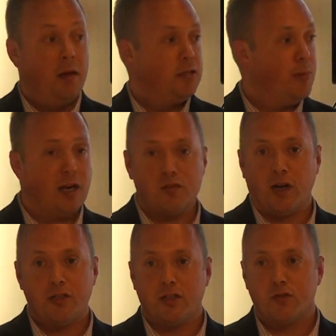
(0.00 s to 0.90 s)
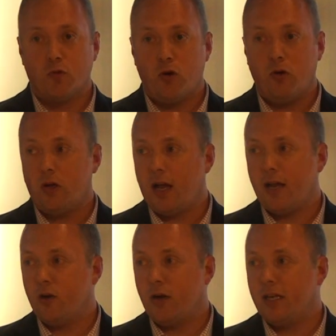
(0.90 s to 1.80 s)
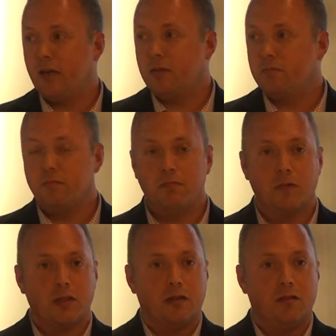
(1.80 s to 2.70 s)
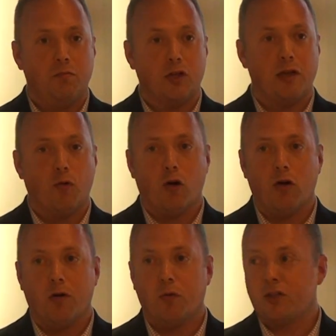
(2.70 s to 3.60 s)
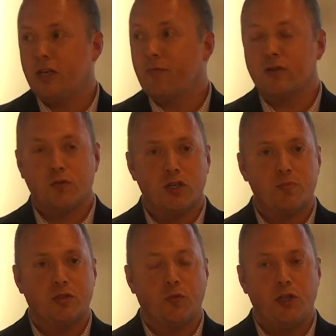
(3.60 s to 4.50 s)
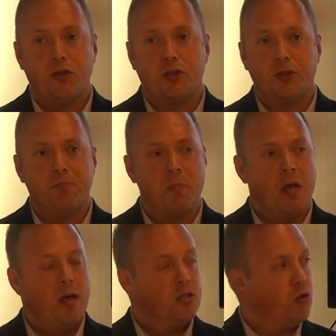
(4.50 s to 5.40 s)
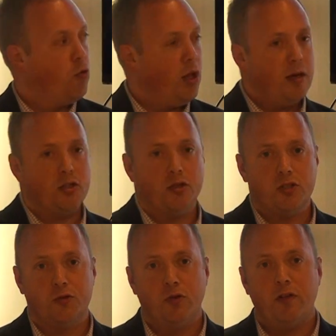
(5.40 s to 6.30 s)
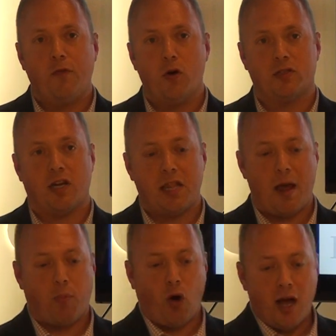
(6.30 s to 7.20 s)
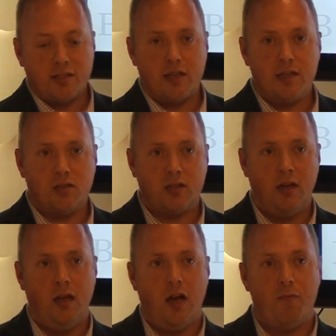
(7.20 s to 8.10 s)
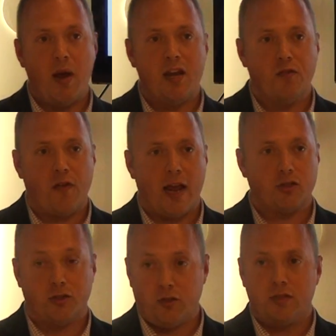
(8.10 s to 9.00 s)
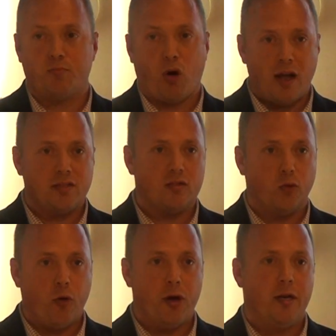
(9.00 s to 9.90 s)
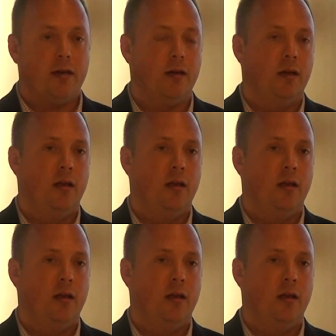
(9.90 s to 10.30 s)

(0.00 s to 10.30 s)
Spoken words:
To be honest, when I took this role, I had no idea what they were or what the difference was between the two. So quality assurance is really focused on that process of manufacturing. So it's process oriented.